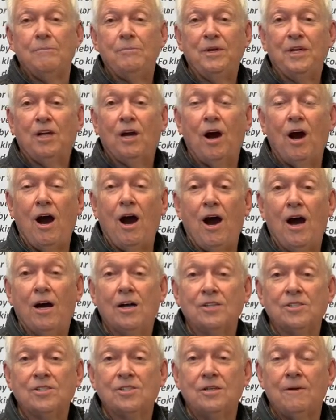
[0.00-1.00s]

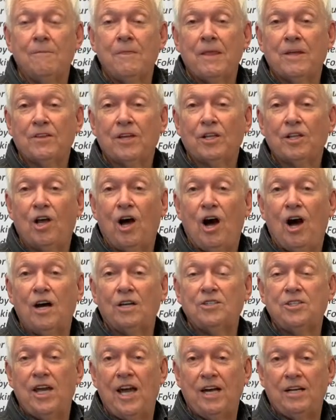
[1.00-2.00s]
because the law
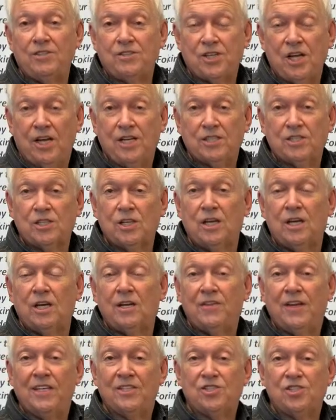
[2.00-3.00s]
tells us
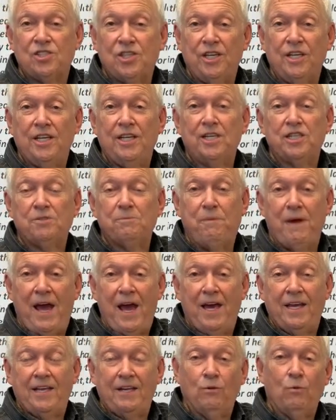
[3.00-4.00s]
that sin is
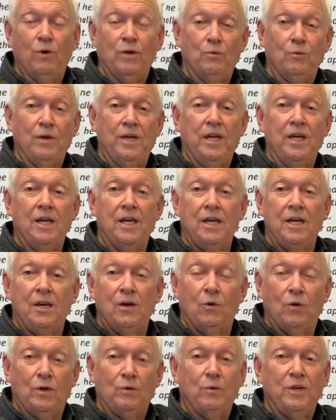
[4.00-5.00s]
bad. And when
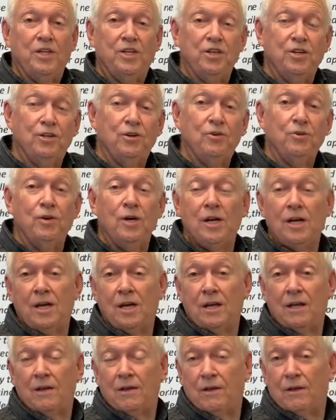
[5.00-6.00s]
we do
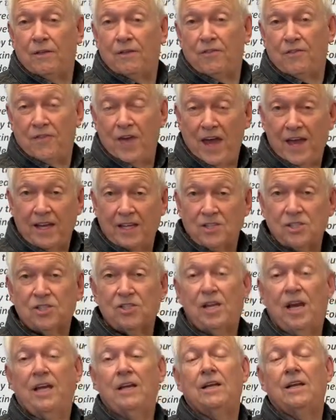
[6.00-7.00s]
things
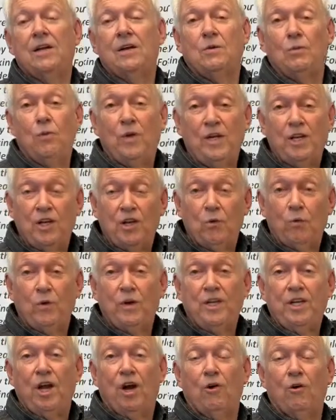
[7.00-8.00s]
that
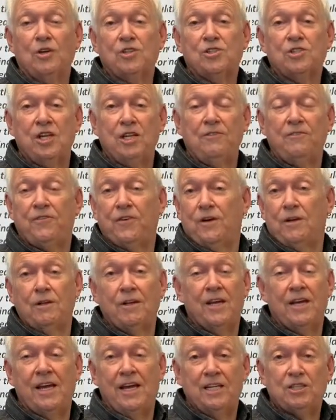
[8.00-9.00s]
we know are
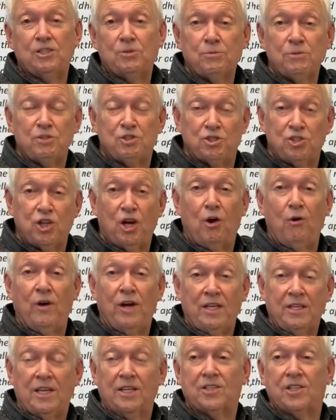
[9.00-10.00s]
sinful, it's
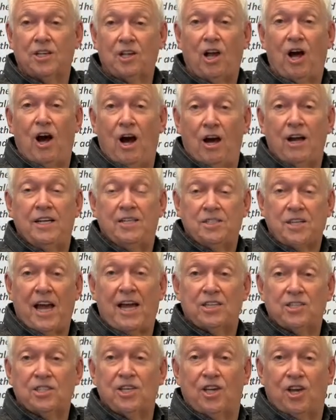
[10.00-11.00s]
showing that the law is
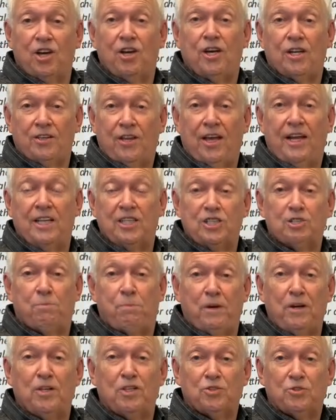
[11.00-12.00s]
actually good, that it's
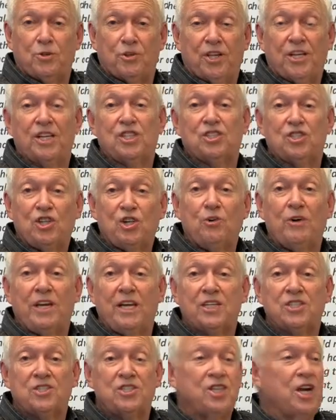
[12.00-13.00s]
spiritual, that it's doing
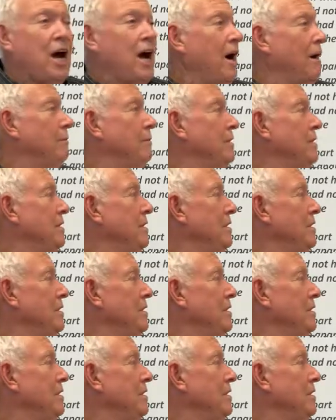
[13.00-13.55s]
its job.